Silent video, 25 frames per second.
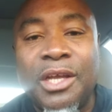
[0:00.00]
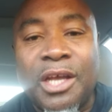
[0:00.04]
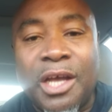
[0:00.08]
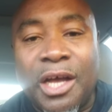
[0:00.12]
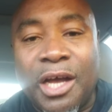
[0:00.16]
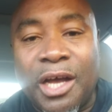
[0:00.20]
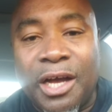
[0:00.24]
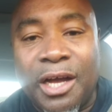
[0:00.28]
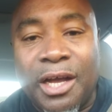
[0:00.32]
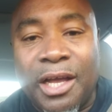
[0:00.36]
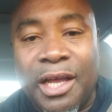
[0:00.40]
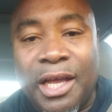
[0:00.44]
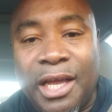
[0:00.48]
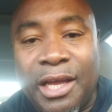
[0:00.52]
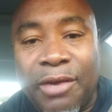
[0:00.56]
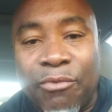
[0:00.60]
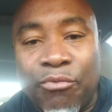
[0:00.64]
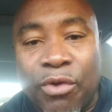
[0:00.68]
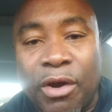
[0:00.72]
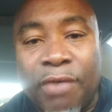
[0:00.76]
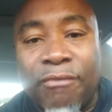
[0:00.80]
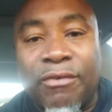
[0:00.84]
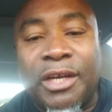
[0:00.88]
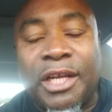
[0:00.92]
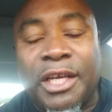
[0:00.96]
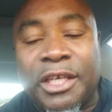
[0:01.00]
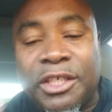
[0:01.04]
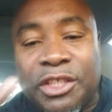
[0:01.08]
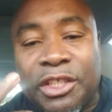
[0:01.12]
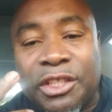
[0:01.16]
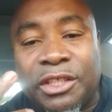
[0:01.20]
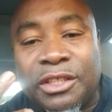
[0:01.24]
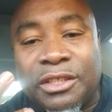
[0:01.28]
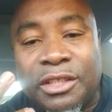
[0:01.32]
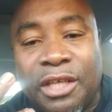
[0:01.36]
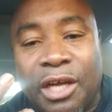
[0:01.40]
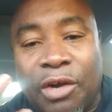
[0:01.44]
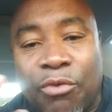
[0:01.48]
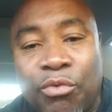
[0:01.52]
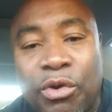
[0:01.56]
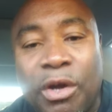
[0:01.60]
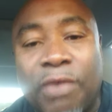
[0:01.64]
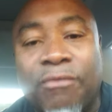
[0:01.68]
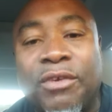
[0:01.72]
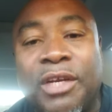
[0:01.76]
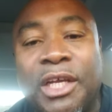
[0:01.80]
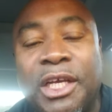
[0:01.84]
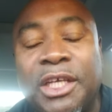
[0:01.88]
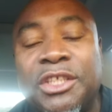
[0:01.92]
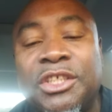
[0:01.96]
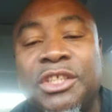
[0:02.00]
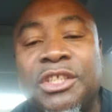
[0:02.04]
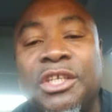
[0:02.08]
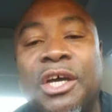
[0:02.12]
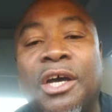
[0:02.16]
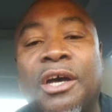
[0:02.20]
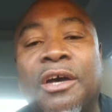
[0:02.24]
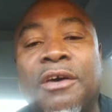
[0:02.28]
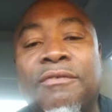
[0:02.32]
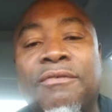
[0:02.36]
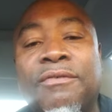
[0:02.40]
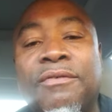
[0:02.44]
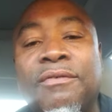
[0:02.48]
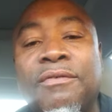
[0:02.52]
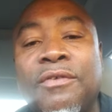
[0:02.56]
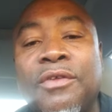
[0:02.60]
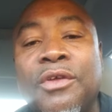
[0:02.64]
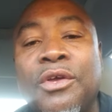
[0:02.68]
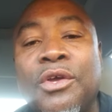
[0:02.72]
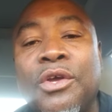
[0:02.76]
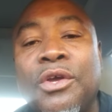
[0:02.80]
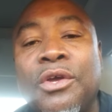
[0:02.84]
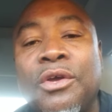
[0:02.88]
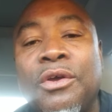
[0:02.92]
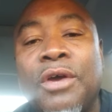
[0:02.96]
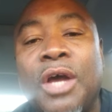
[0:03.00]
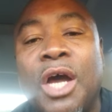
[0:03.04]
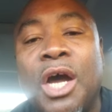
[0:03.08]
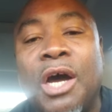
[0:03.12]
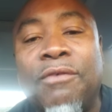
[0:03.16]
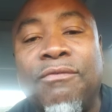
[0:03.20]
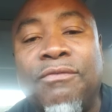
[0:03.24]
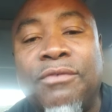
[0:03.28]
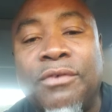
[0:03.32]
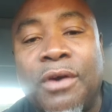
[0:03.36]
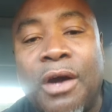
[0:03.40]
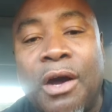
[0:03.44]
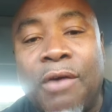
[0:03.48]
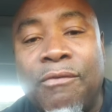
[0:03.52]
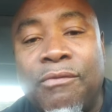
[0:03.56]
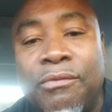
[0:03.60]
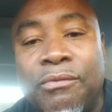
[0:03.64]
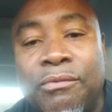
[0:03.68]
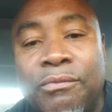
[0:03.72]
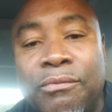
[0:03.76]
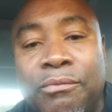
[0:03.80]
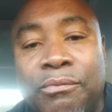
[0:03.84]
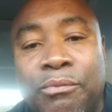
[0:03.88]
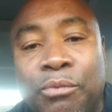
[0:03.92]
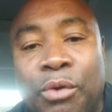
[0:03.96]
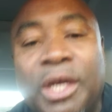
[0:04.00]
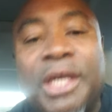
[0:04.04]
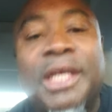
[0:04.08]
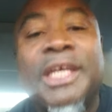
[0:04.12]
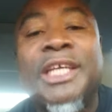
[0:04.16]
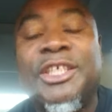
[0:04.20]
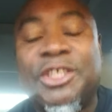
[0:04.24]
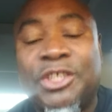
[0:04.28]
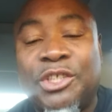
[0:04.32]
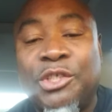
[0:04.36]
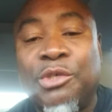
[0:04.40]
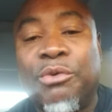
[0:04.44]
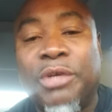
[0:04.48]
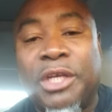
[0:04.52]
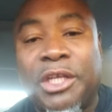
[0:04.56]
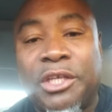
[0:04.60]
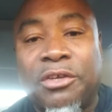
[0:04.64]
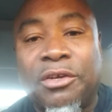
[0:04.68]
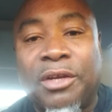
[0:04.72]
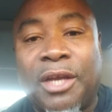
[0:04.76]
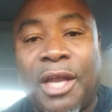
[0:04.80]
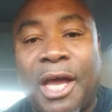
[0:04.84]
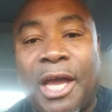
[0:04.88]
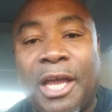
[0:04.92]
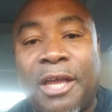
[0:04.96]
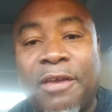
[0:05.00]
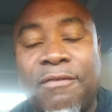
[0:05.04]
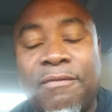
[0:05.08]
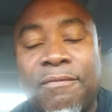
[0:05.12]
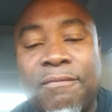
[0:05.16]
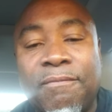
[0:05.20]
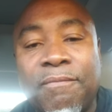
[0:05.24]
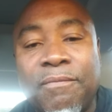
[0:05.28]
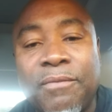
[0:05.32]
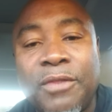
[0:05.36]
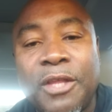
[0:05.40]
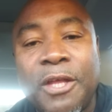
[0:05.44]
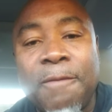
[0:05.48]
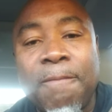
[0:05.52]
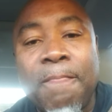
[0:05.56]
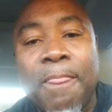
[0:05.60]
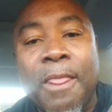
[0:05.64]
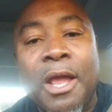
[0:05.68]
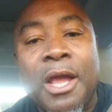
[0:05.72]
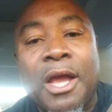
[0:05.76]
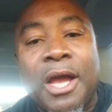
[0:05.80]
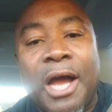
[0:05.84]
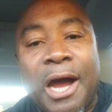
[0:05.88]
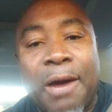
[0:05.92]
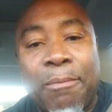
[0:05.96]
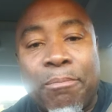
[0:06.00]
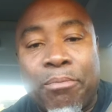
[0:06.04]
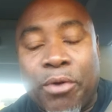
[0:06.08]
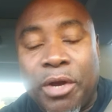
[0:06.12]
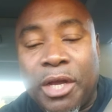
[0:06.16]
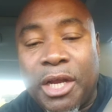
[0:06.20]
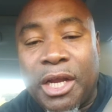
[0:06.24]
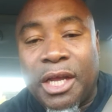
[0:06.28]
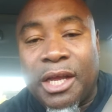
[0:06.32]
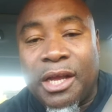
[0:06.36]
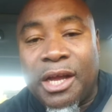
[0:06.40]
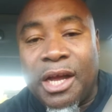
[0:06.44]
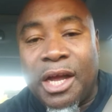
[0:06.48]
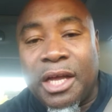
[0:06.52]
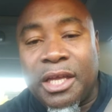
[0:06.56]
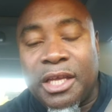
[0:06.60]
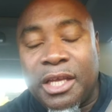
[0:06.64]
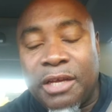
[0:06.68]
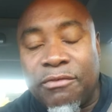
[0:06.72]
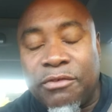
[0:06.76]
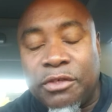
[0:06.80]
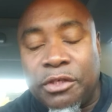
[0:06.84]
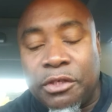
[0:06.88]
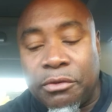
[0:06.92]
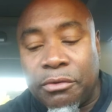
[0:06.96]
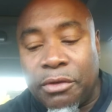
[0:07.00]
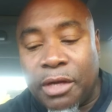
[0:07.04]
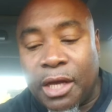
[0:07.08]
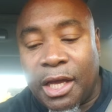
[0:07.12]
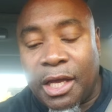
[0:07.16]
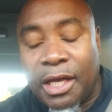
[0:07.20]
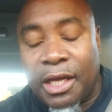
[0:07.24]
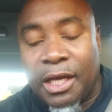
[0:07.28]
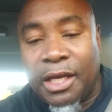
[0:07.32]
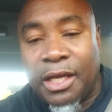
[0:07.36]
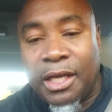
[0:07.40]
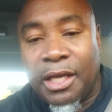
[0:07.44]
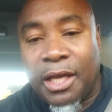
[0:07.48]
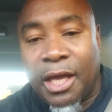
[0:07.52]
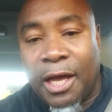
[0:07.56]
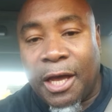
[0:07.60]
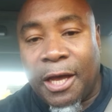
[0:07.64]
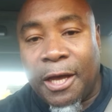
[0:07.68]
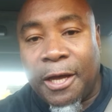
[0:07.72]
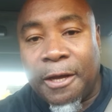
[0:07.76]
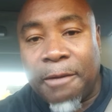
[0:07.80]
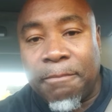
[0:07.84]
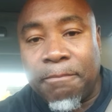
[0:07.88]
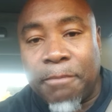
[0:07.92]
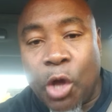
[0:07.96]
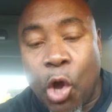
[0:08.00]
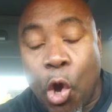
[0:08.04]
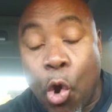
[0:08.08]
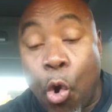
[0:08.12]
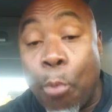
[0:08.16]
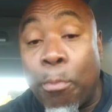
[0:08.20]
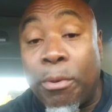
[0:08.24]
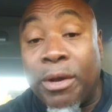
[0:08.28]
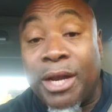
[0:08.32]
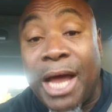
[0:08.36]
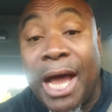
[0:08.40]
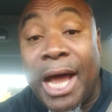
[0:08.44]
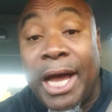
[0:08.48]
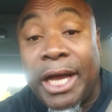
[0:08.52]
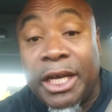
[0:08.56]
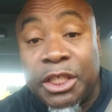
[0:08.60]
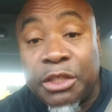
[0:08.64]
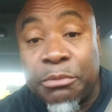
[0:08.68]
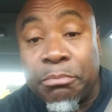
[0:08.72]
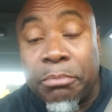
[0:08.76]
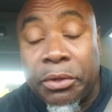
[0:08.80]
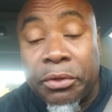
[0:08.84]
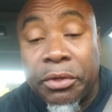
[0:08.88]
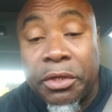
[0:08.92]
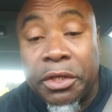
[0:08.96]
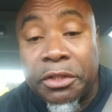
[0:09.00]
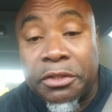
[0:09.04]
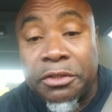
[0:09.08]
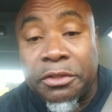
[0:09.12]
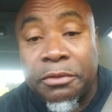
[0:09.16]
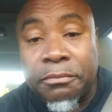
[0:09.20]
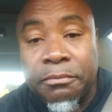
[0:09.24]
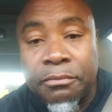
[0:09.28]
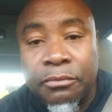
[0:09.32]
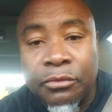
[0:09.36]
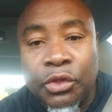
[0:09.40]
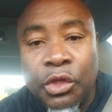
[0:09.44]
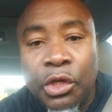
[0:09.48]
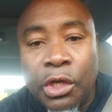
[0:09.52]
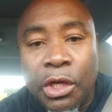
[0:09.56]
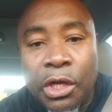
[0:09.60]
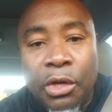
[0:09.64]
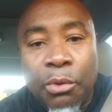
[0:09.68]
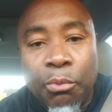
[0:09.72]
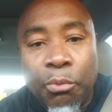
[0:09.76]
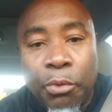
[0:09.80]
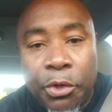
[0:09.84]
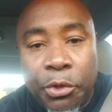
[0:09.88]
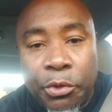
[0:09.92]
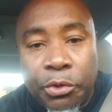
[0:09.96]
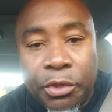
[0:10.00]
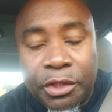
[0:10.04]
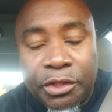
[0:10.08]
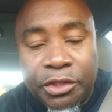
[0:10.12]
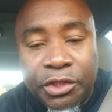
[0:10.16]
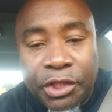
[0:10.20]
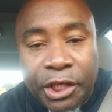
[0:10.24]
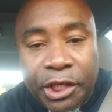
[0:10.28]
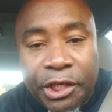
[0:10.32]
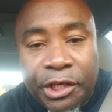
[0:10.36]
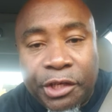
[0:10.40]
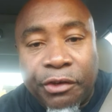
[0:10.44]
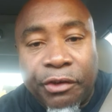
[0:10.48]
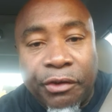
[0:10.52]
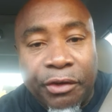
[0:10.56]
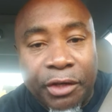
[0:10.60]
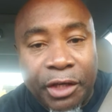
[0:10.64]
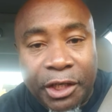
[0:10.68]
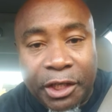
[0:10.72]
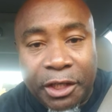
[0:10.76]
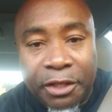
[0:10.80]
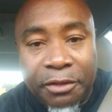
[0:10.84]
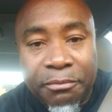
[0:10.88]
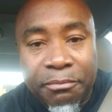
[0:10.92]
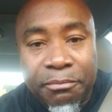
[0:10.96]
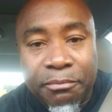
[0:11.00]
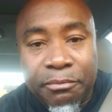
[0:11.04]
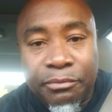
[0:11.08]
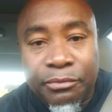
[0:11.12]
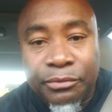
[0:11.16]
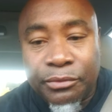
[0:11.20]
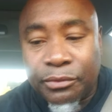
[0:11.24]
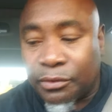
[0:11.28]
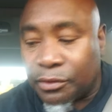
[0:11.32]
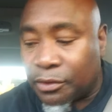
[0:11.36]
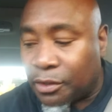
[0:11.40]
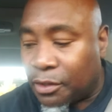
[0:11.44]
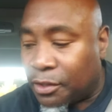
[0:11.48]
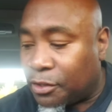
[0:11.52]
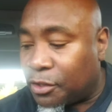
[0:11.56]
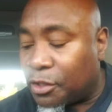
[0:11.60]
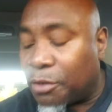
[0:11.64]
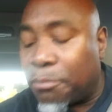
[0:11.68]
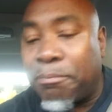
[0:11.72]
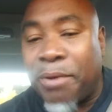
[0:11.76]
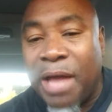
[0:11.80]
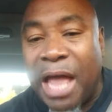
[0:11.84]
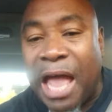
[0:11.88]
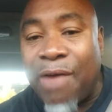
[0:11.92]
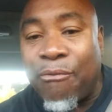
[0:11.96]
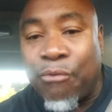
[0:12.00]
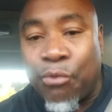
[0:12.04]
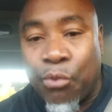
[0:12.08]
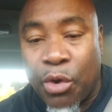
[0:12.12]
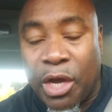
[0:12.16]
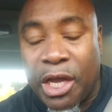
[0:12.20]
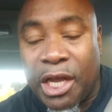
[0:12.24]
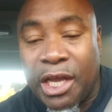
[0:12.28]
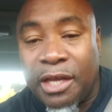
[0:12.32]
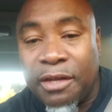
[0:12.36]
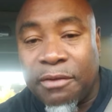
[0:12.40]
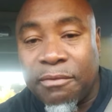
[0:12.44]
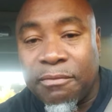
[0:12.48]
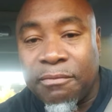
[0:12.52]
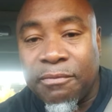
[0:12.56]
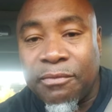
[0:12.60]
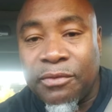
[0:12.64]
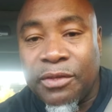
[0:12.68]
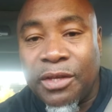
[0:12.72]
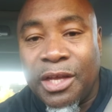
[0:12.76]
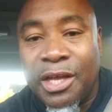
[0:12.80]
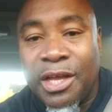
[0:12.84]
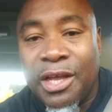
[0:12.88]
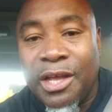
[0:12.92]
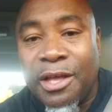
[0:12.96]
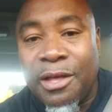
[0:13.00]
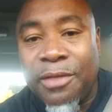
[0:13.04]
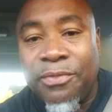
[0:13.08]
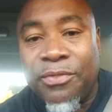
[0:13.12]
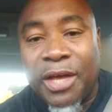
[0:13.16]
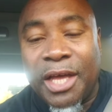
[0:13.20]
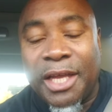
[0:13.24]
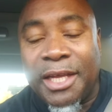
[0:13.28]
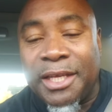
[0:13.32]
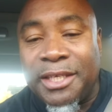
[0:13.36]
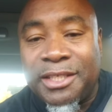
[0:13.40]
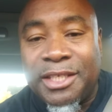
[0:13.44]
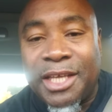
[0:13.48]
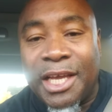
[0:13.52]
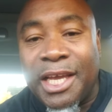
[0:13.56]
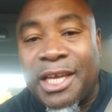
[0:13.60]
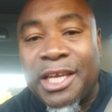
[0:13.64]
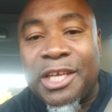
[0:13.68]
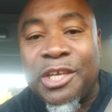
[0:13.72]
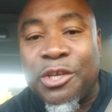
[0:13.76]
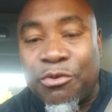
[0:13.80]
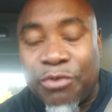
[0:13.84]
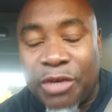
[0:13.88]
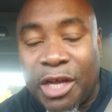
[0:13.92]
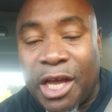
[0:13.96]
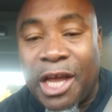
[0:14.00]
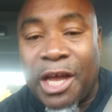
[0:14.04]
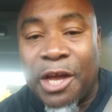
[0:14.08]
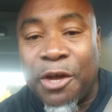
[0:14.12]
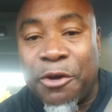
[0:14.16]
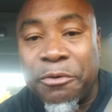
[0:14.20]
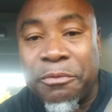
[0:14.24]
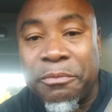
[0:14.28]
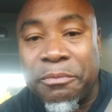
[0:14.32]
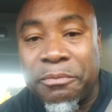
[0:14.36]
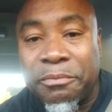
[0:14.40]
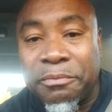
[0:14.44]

uh, a revelation, a revelation of, of, of what He's doing in your life. I pray that God gives you a um, open eye experience where you can see clearly the pathway that He's taking you down,